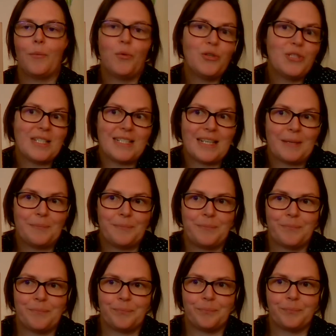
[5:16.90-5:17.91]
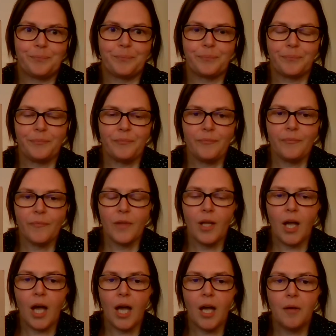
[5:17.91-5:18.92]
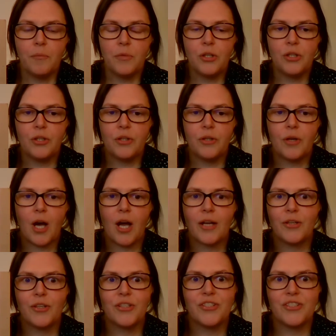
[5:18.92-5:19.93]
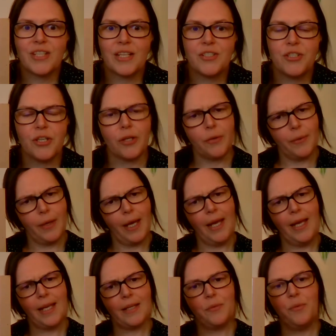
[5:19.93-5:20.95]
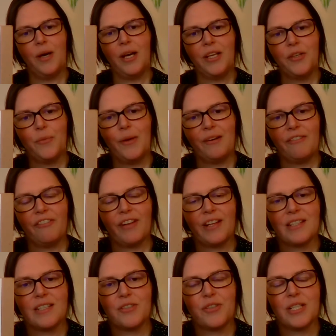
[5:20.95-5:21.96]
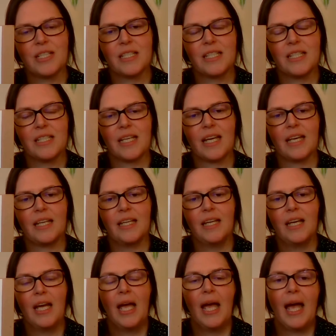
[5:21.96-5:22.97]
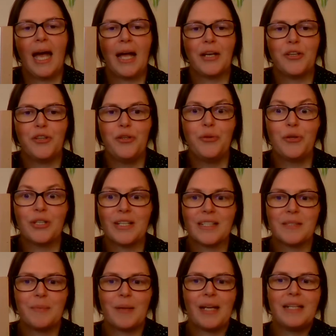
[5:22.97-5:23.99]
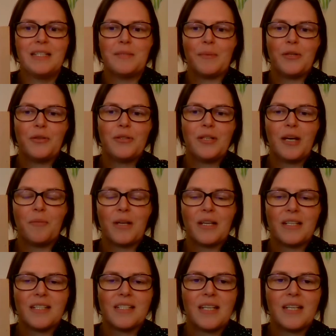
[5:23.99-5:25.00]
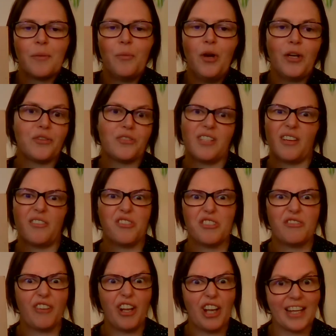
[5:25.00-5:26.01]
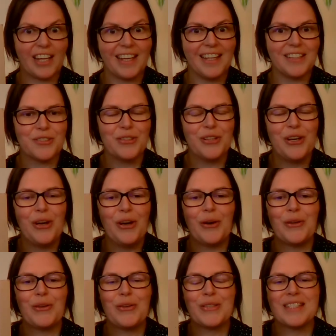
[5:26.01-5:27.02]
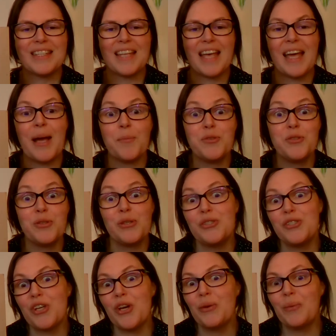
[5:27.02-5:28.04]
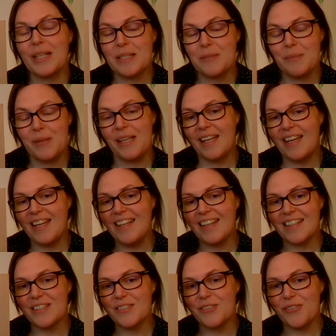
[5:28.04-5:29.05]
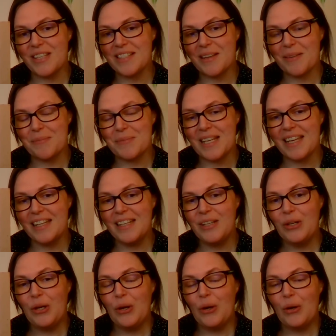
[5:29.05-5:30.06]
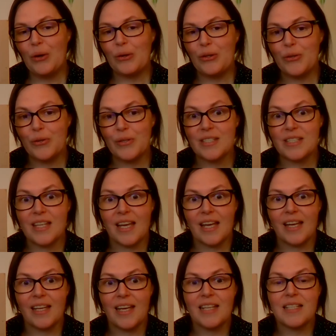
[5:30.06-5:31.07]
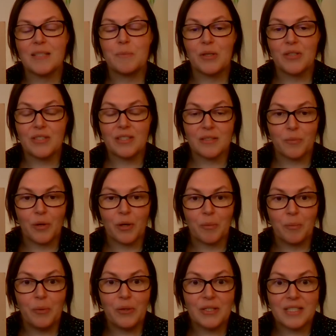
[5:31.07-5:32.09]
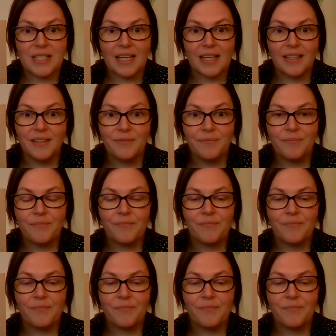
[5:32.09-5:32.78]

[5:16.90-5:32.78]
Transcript: What is it? Um, I could say to you, hey, why are you wearing fancy dress today? And you could explain to me, you could help me understand why. You could say, I've just felt like it. Or you could say, I'm doing Joe Wicks PE and it's dress up day. Or you could say, it's because it's World Book Day